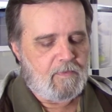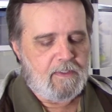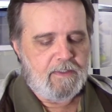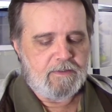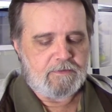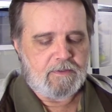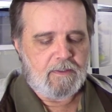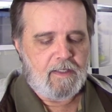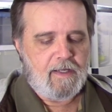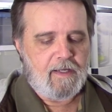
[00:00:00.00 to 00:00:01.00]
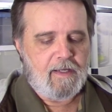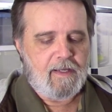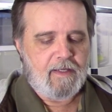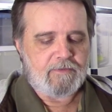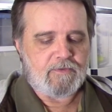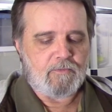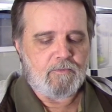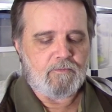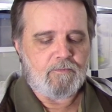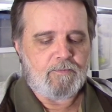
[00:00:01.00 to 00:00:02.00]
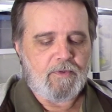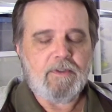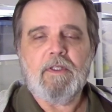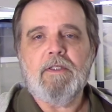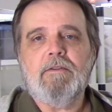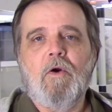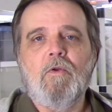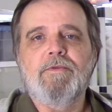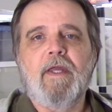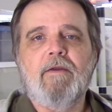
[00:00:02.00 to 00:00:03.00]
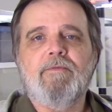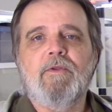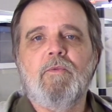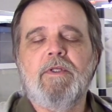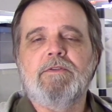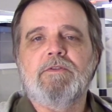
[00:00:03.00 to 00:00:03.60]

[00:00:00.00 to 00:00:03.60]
It has a pretty neat hold down for the wings.